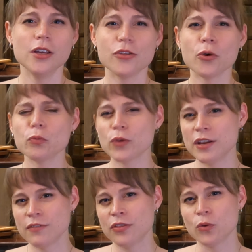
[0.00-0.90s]
Don't
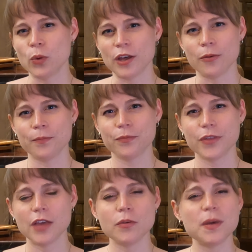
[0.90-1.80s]
reinvent the wheel.
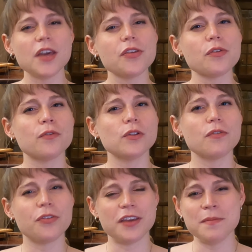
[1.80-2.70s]
If a piece is full of
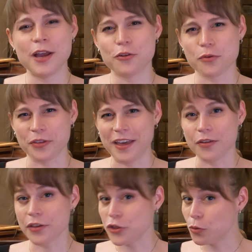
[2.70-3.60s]
C major
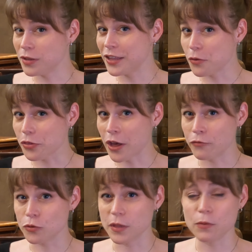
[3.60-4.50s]
scales and you play those
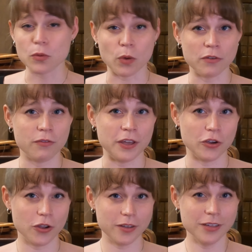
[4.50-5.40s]
comfortably with one
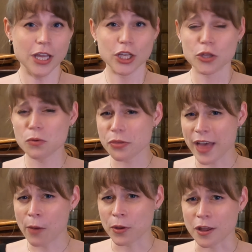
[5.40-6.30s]
fingering, use
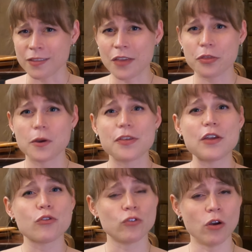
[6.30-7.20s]
that one unless there is a
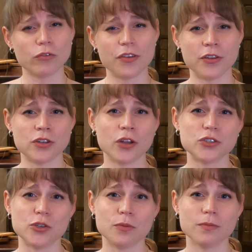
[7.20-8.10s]
strong reason not
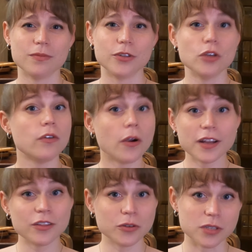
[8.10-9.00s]
to. You've
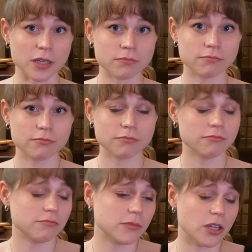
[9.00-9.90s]
already learned it.
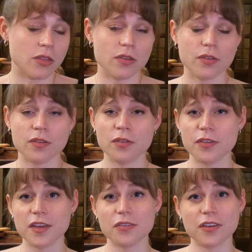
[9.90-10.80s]

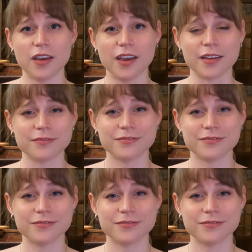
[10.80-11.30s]
Consistency is key.